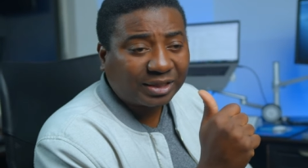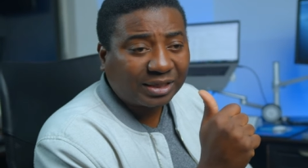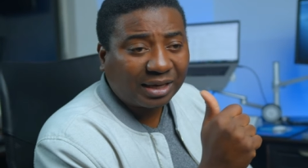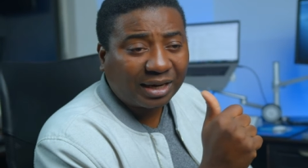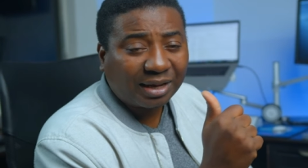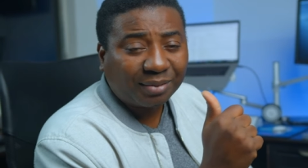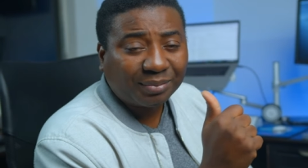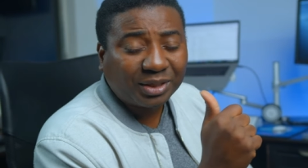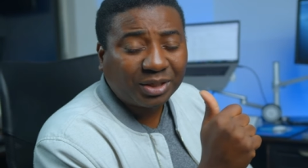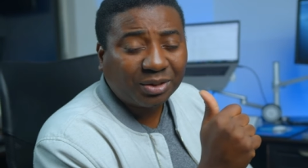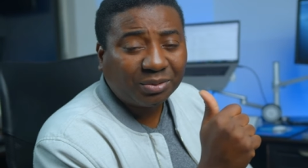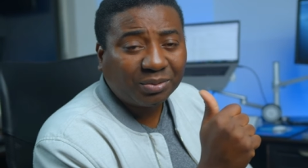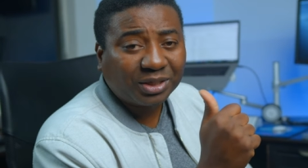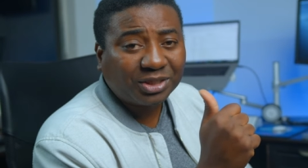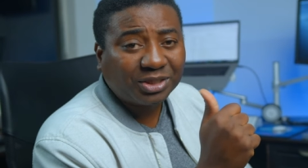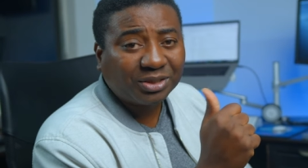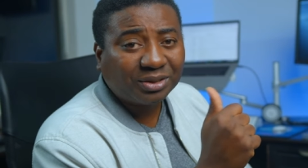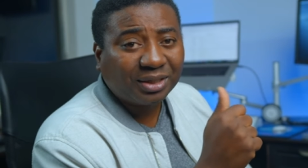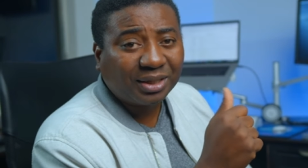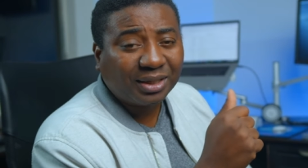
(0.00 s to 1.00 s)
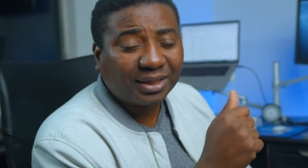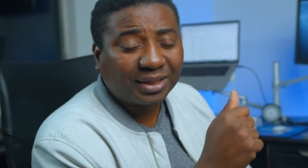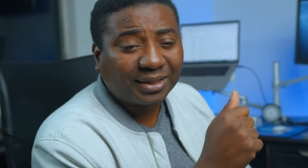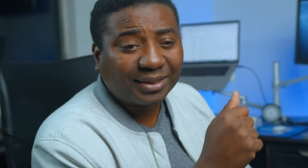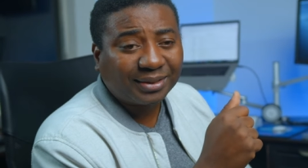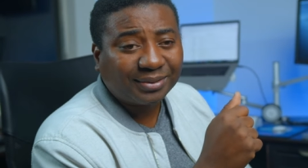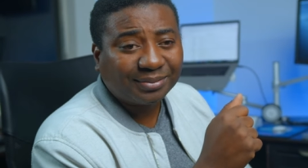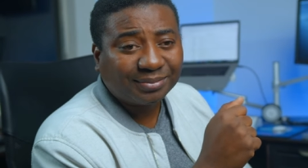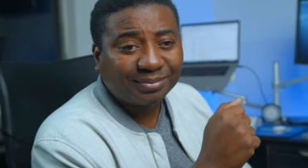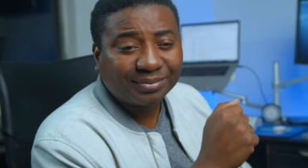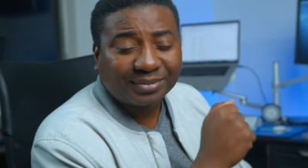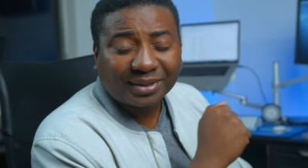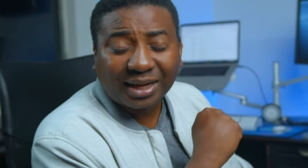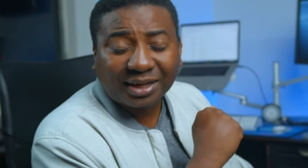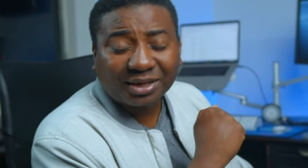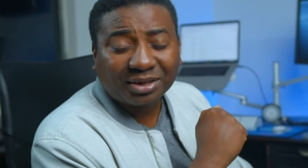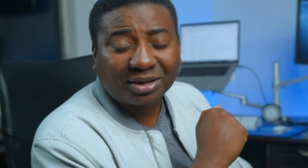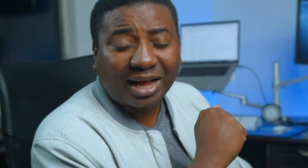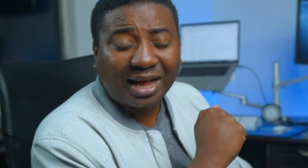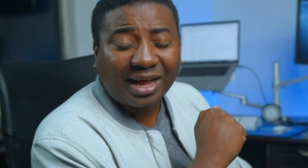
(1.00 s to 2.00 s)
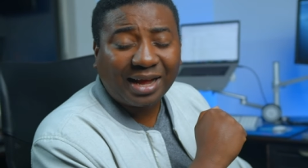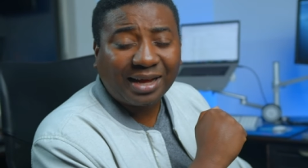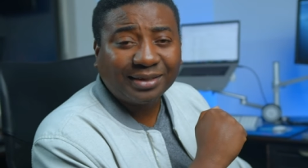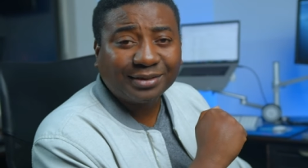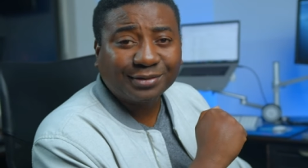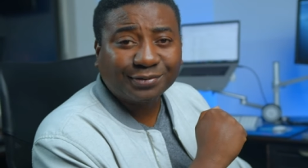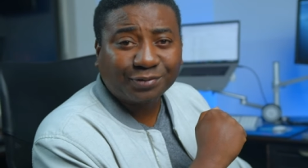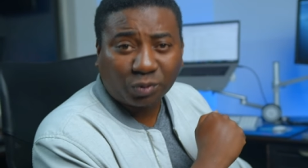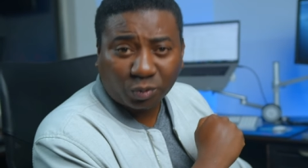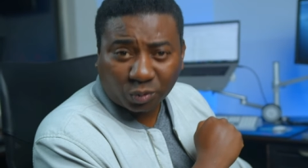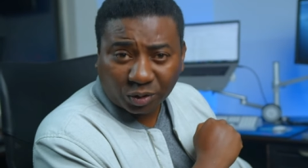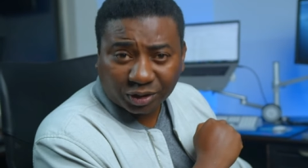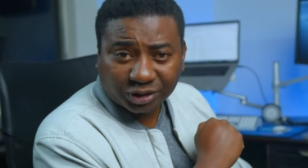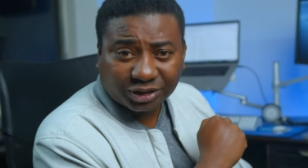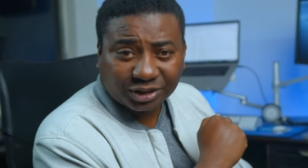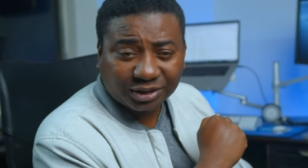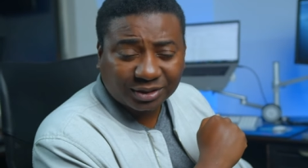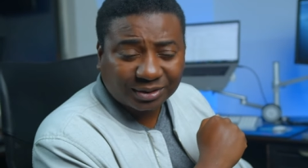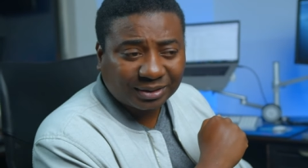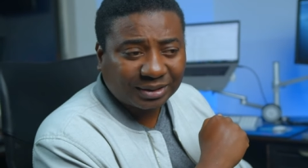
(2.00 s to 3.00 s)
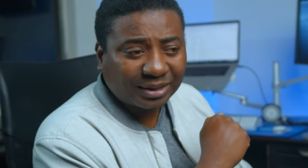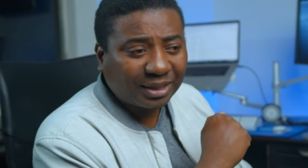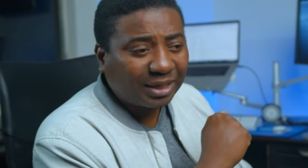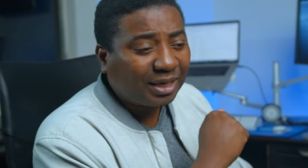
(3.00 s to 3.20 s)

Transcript: let me know what you think. Thank you guys for watching.